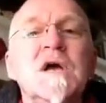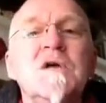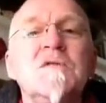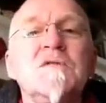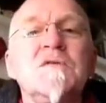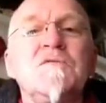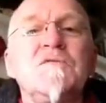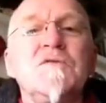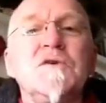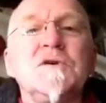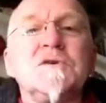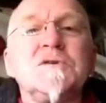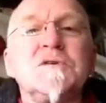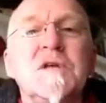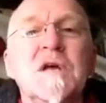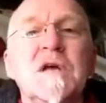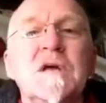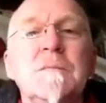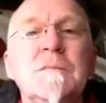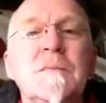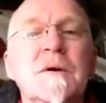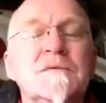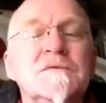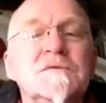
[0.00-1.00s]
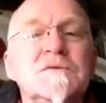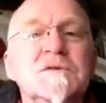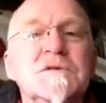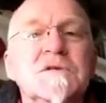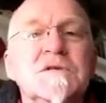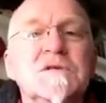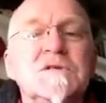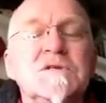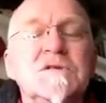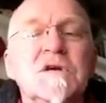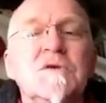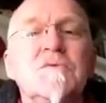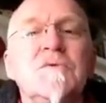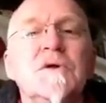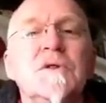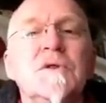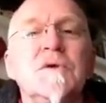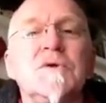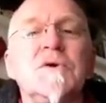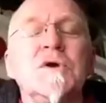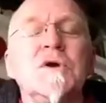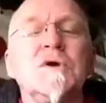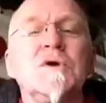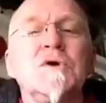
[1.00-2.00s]
the first 8 months of this year are
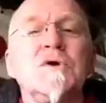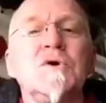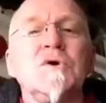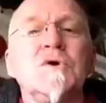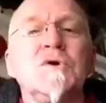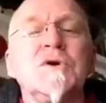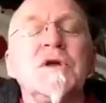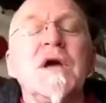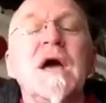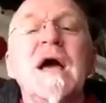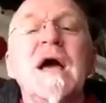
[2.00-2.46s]
looking good,